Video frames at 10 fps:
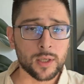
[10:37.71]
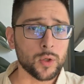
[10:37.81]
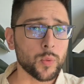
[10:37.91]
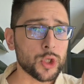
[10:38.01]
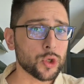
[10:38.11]

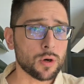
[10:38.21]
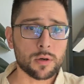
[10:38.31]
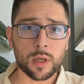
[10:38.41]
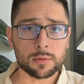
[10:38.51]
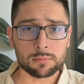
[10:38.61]
in which you're
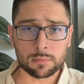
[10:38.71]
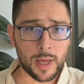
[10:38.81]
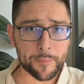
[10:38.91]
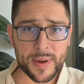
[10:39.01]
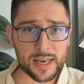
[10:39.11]
not
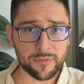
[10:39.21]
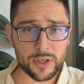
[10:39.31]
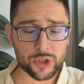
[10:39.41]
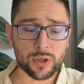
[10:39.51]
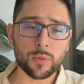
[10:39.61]
a
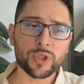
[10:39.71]
beneficiary,